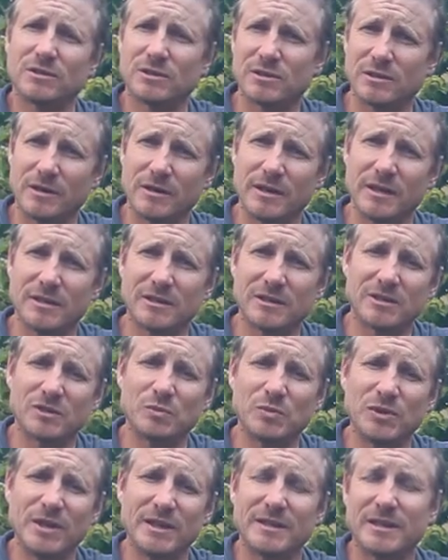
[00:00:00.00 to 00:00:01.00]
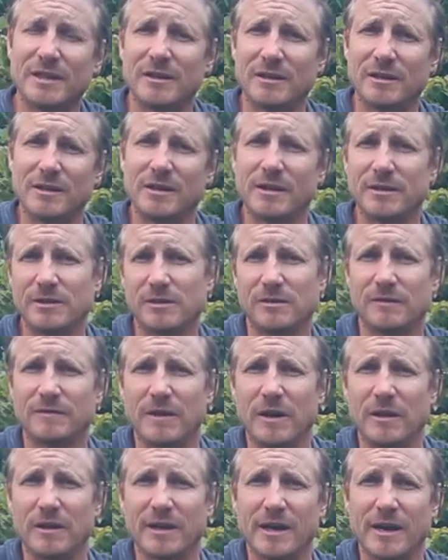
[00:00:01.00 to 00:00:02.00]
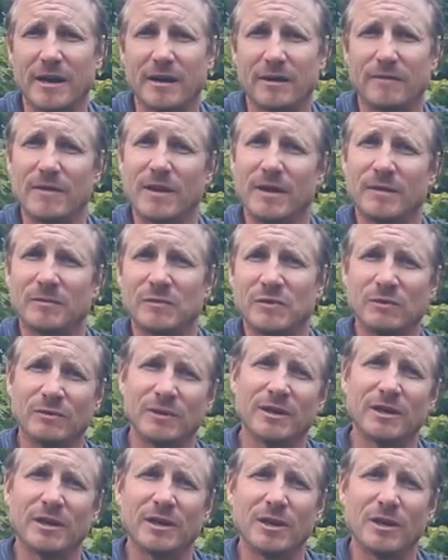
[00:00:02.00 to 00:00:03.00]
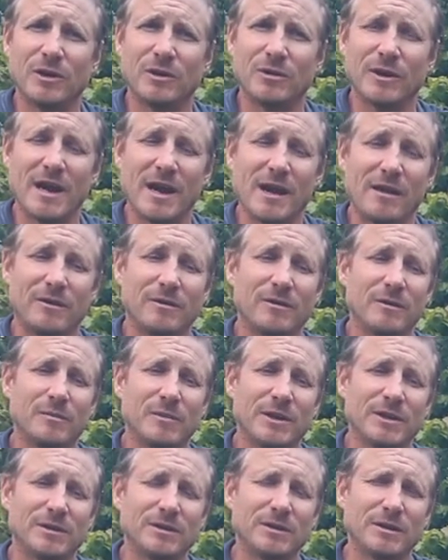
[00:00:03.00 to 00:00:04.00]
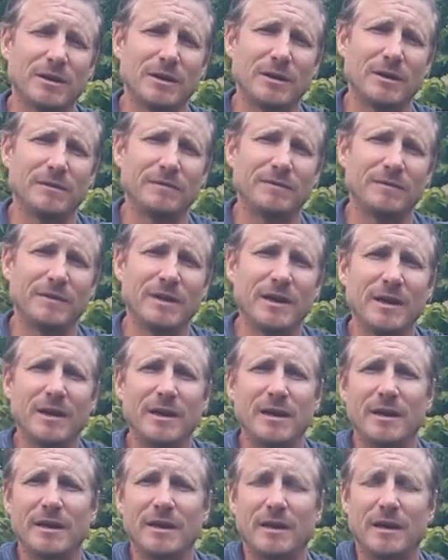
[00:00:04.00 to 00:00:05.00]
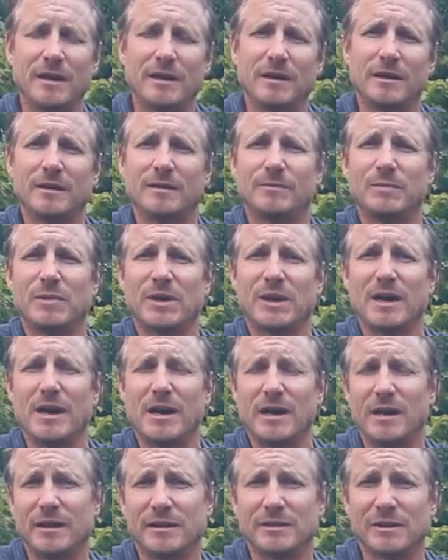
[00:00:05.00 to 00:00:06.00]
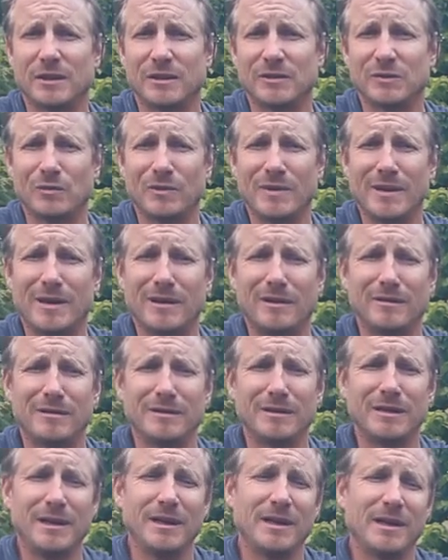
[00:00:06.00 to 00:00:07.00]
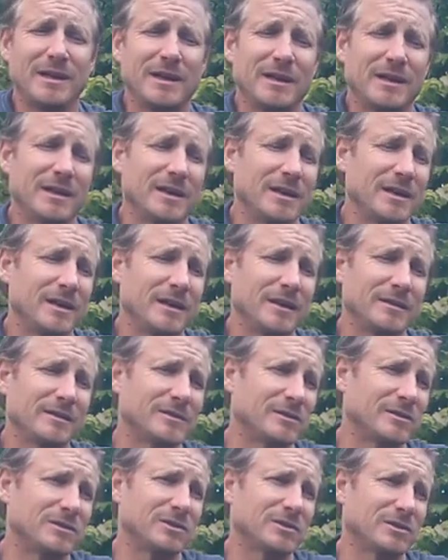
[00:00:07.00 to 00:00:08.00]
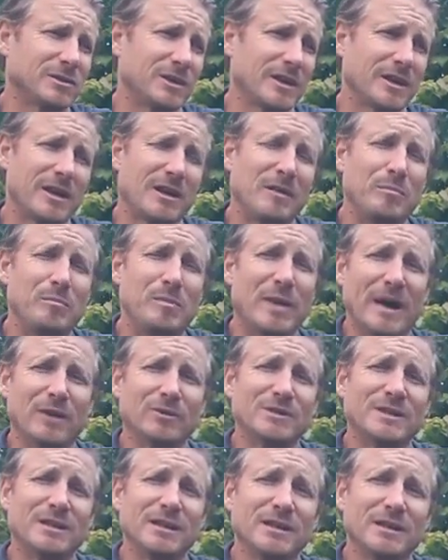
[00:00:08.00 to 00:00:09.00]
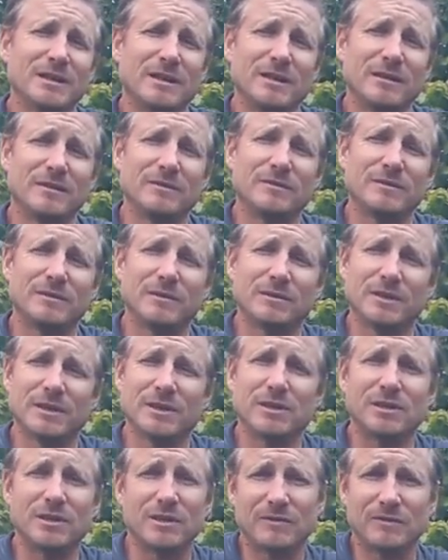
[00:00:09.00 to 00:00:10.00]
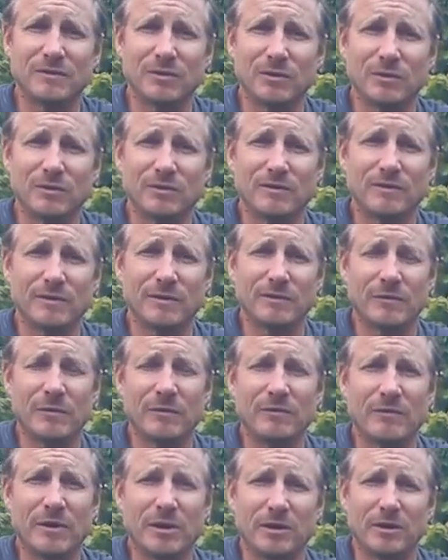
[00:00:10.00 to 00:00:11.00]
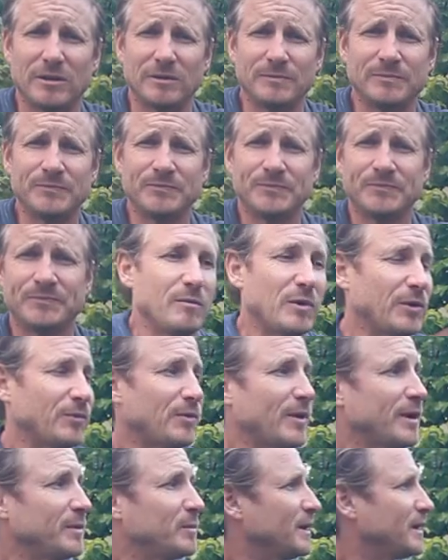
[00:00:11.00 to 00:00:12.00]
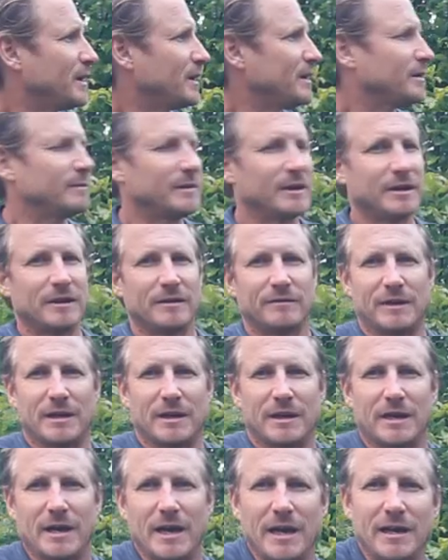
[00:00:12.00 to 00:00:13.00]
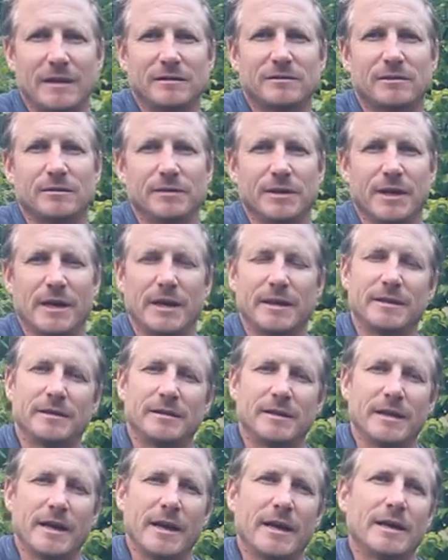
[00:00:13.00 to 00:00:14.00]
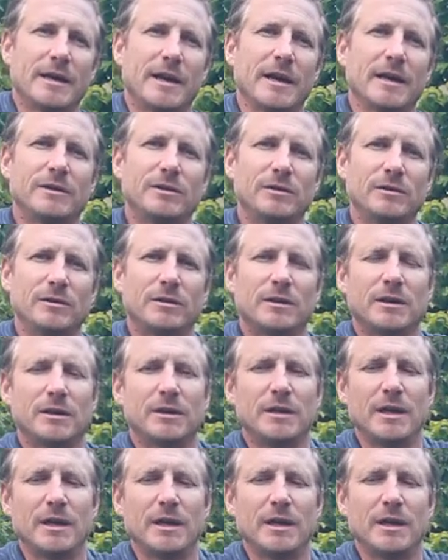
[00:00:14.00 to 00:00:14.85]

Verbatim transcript: are starting to split and the nuts are falling out of them. So we're gonna go gather a bunch of pecans as well. And this is just like a bounty of delicious food from the fall. But right behind me, I've got a hazelnut that I took